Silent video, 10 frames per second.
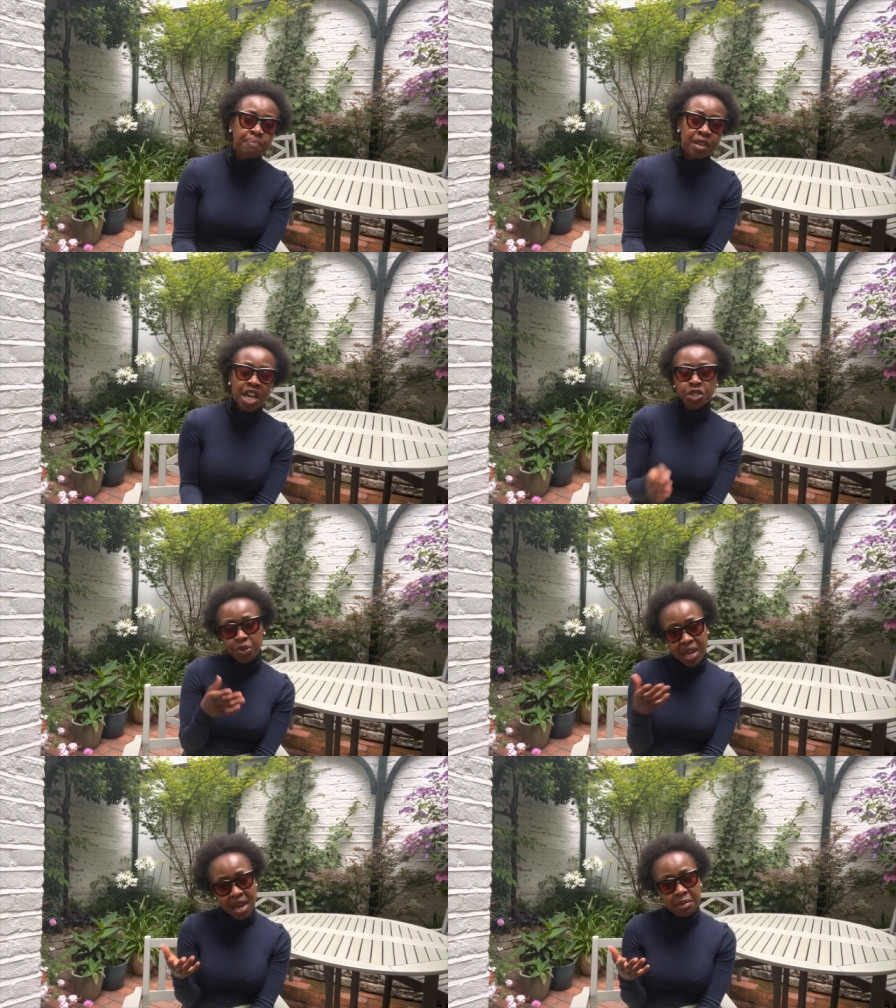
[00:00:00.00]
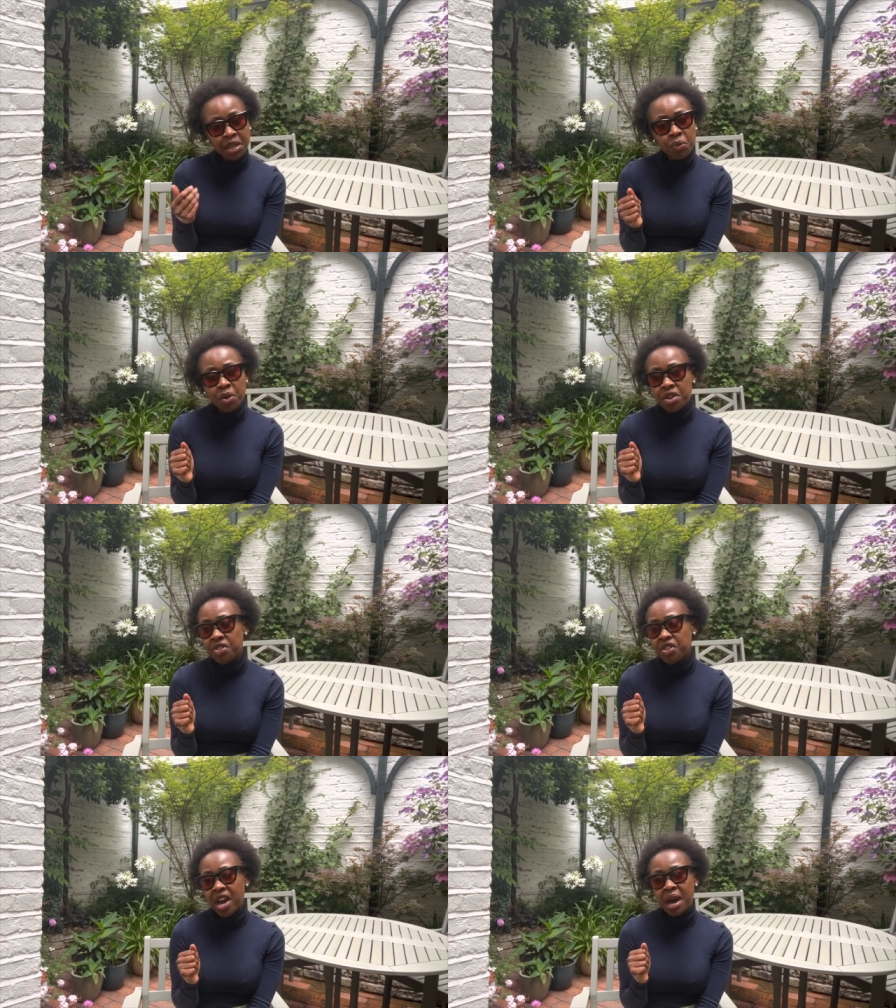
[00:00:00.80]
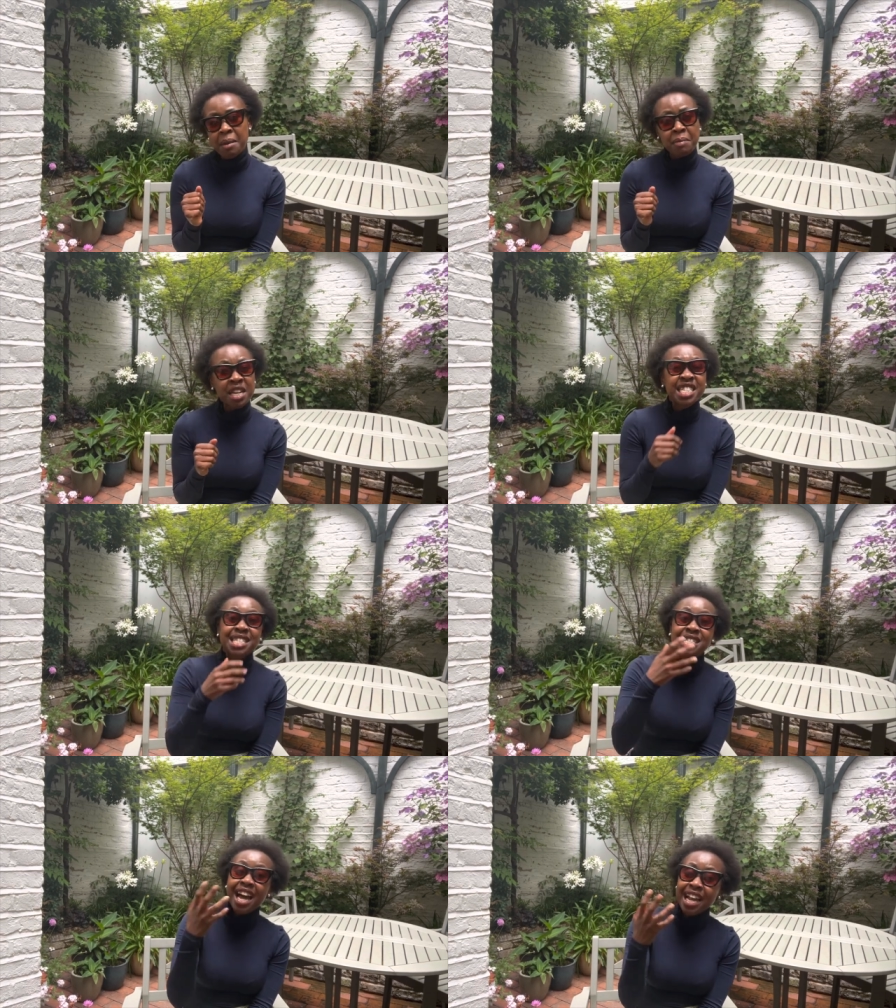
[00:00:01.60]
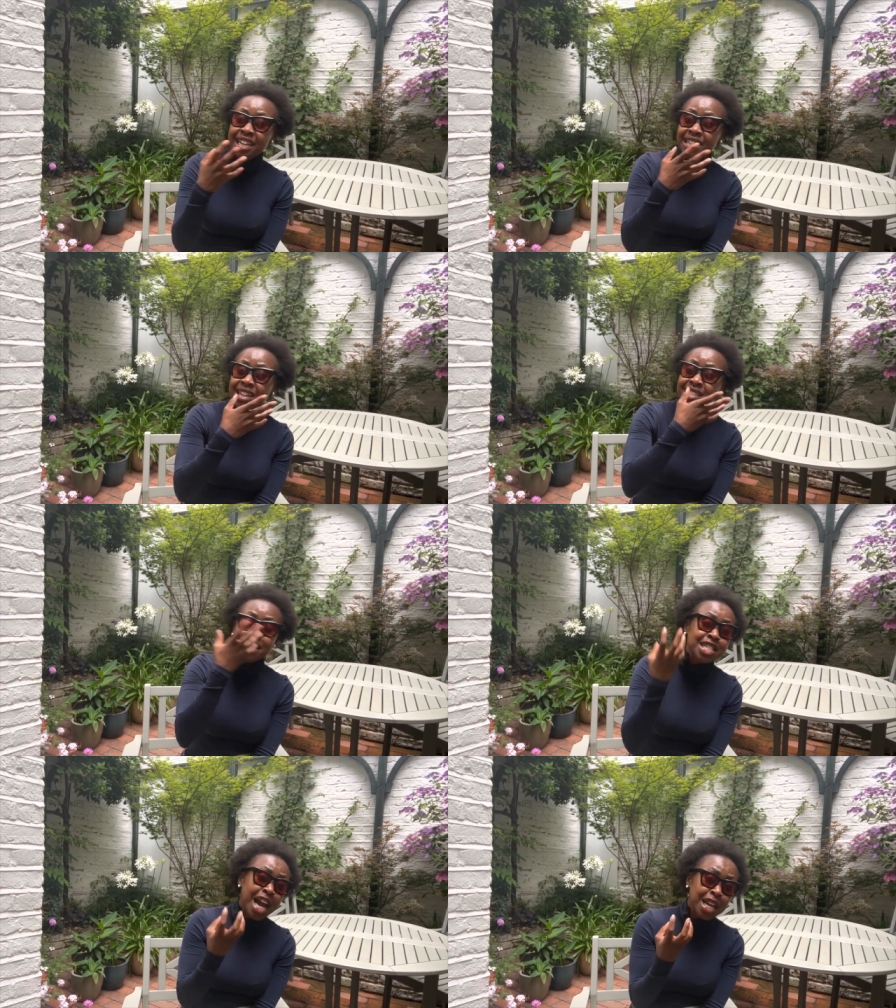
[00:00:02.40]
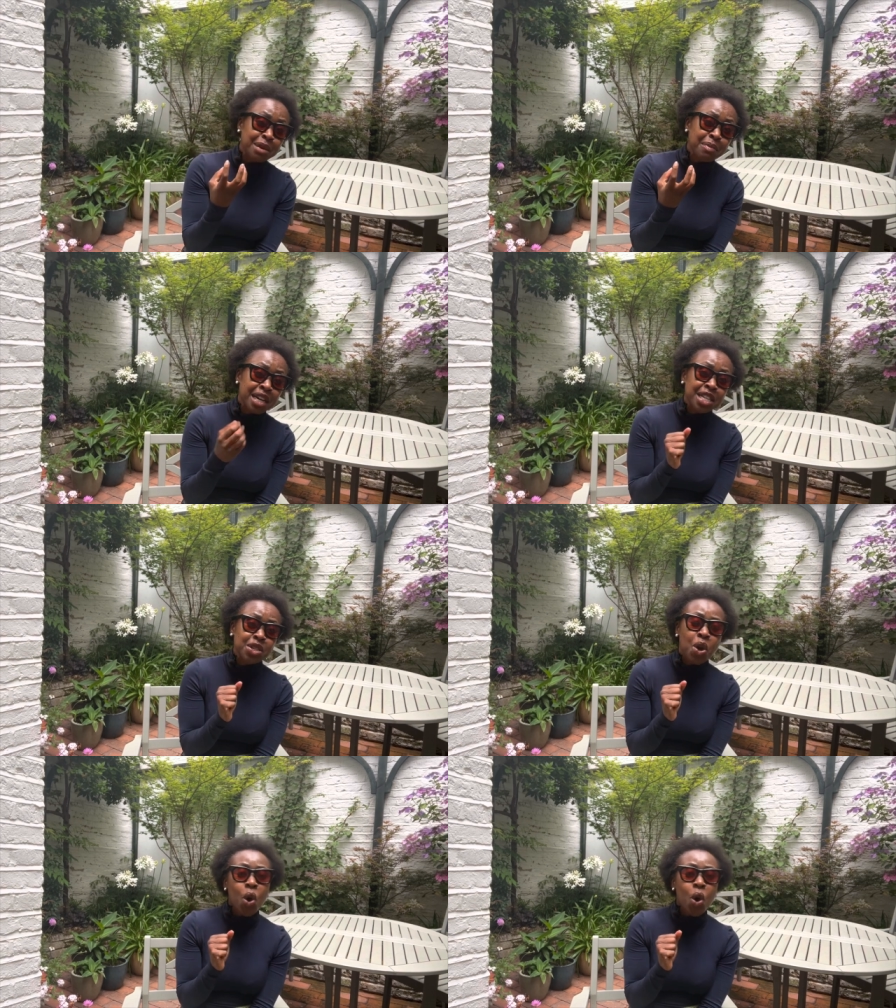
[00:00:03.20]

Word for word: and you come in with um, a design, a style in mind,